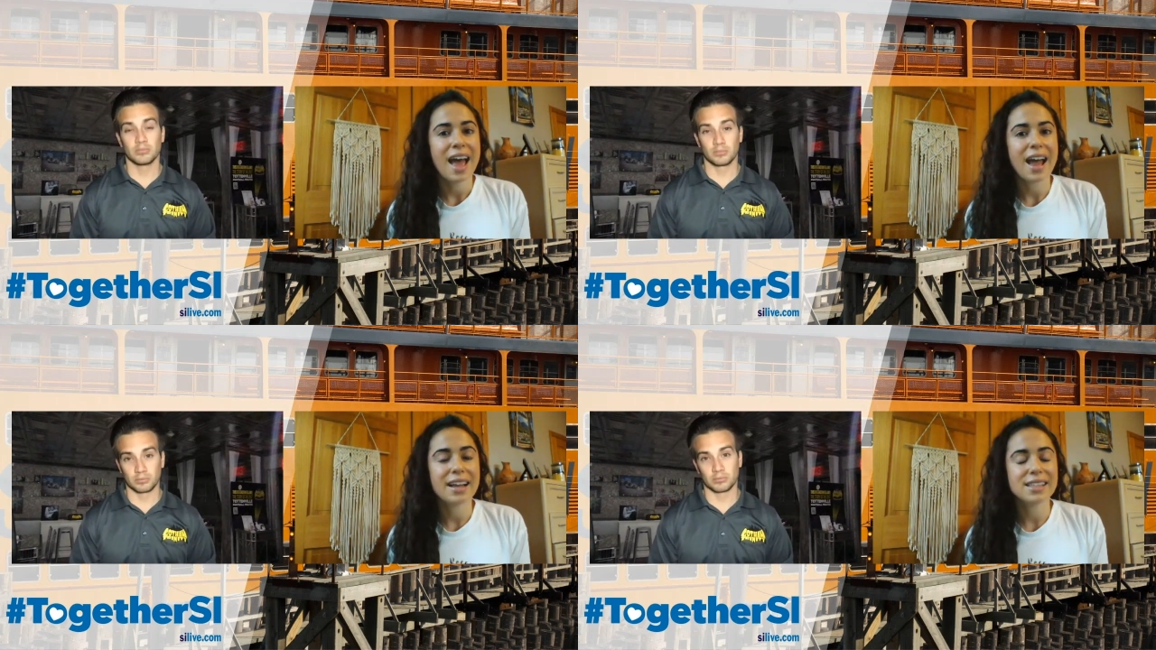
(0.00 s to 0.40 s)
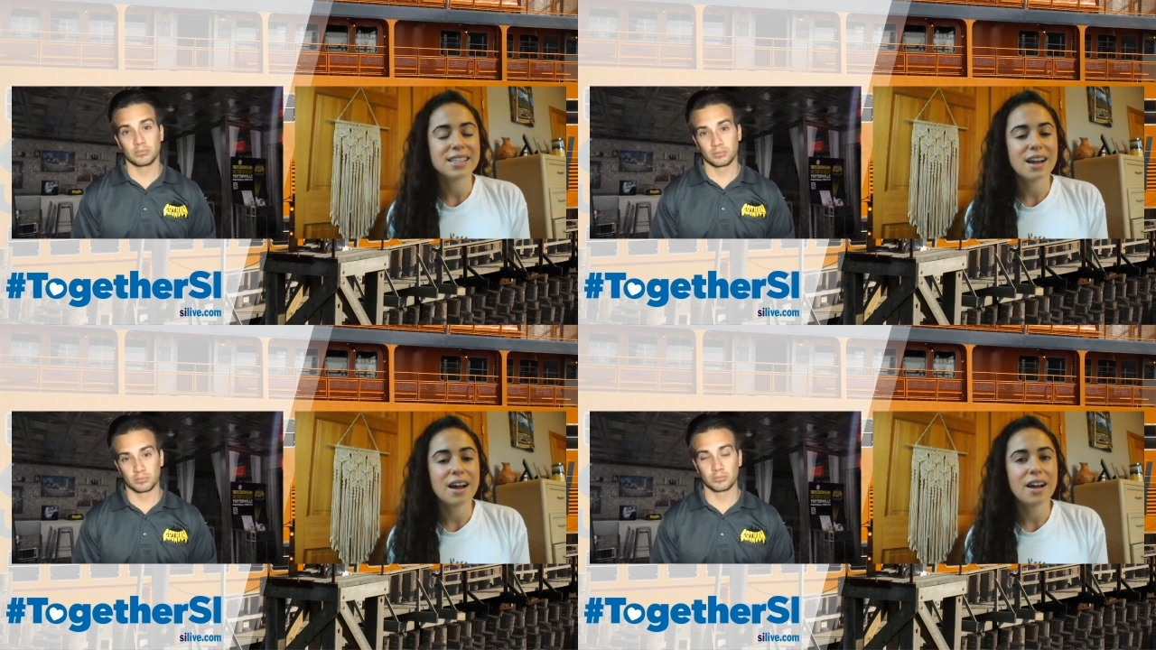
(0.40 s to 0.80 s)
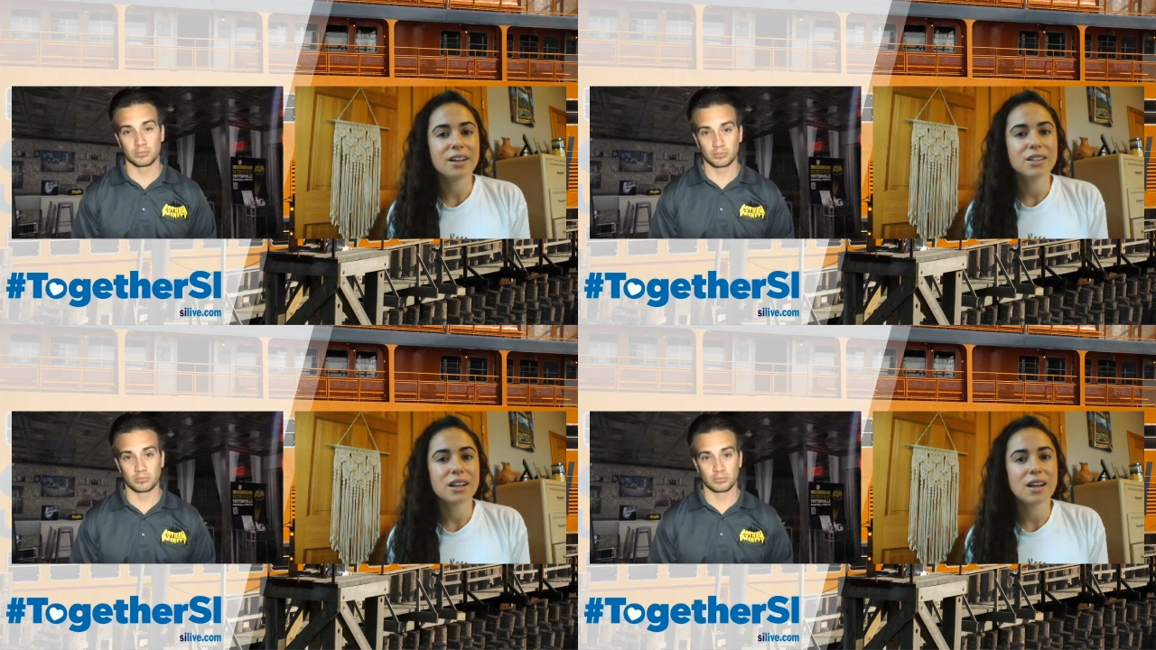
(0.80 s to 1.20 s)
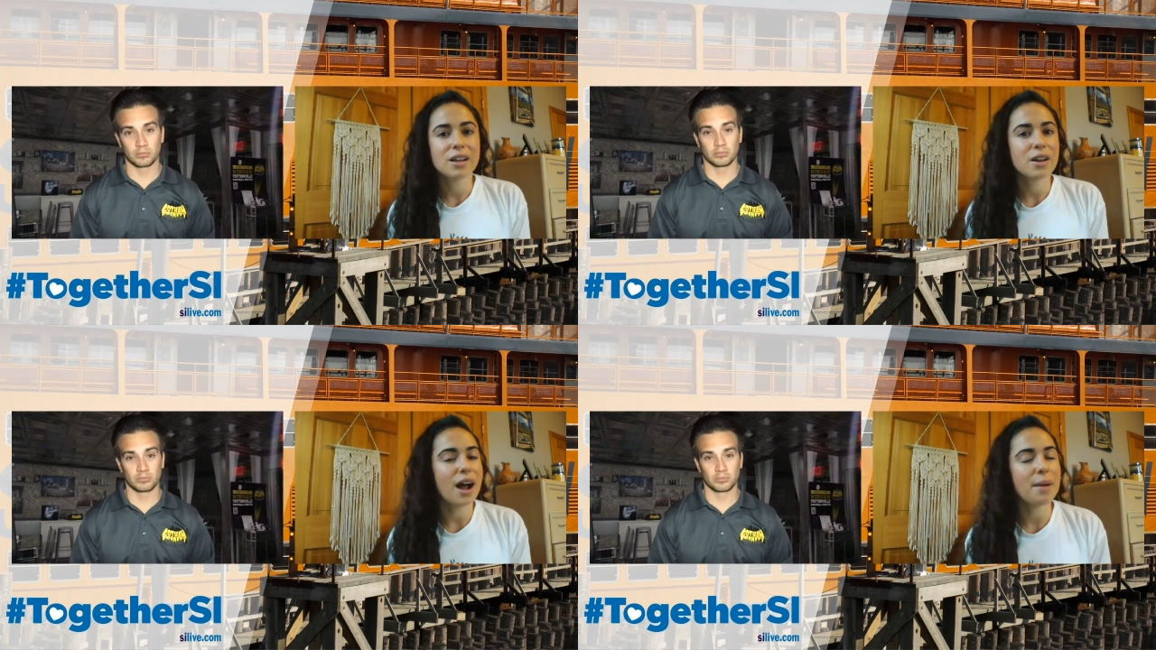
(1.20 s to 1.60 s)
Speaker 1: And I'm
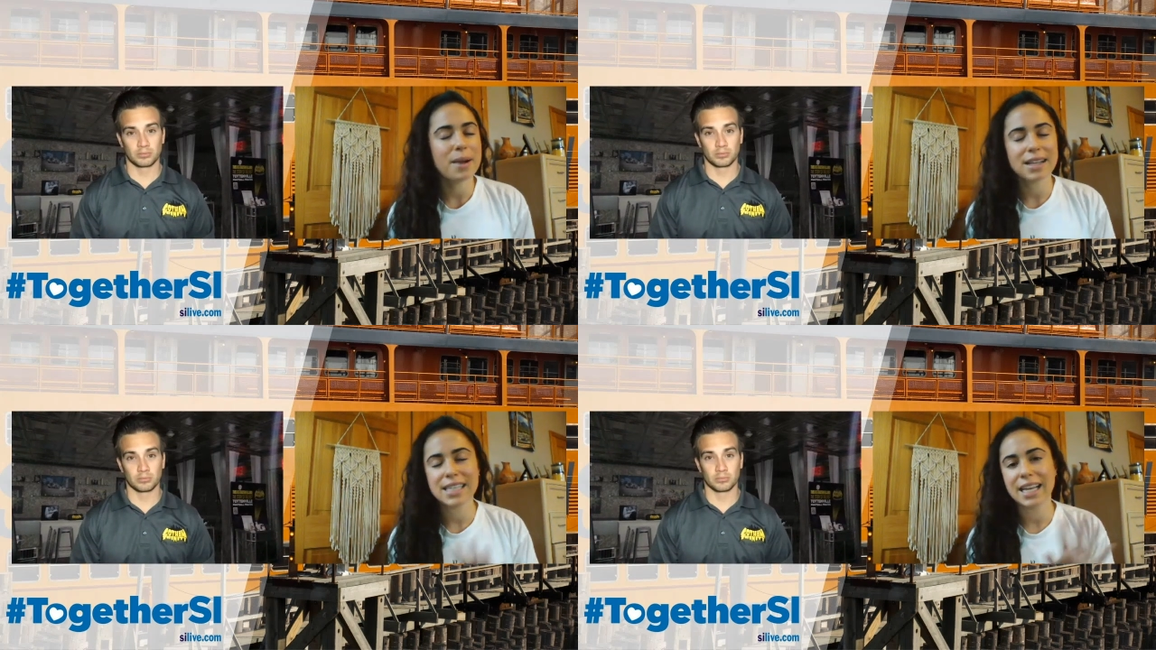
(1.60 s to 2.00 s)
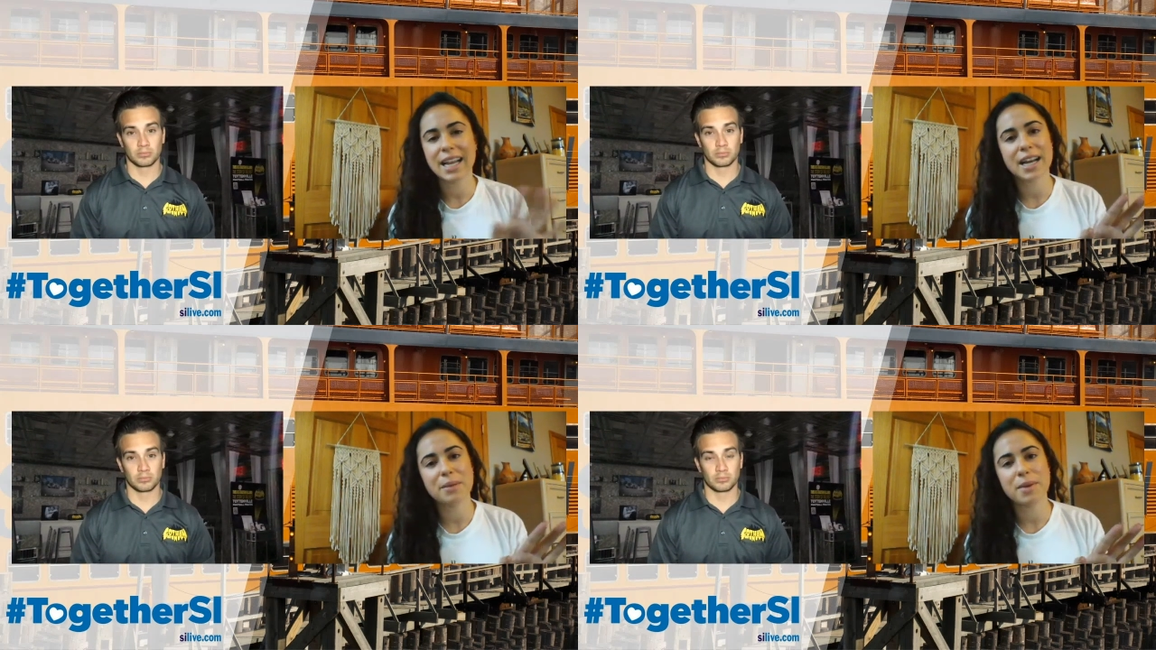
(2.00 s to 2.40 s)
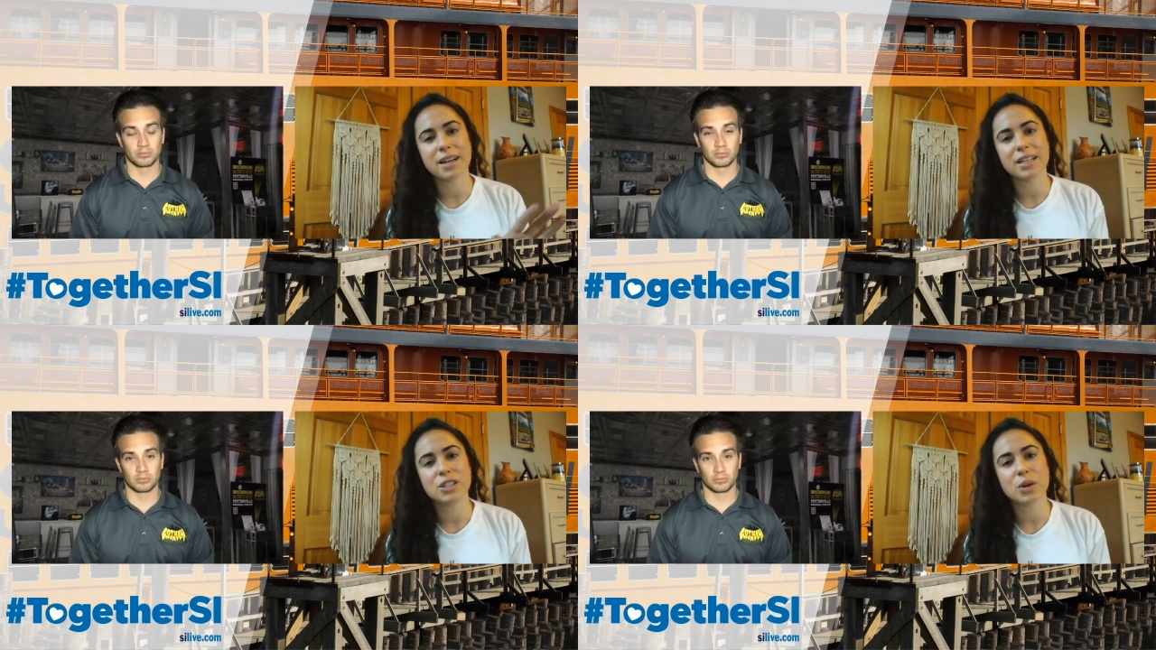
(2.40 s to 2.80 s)
not taking any money.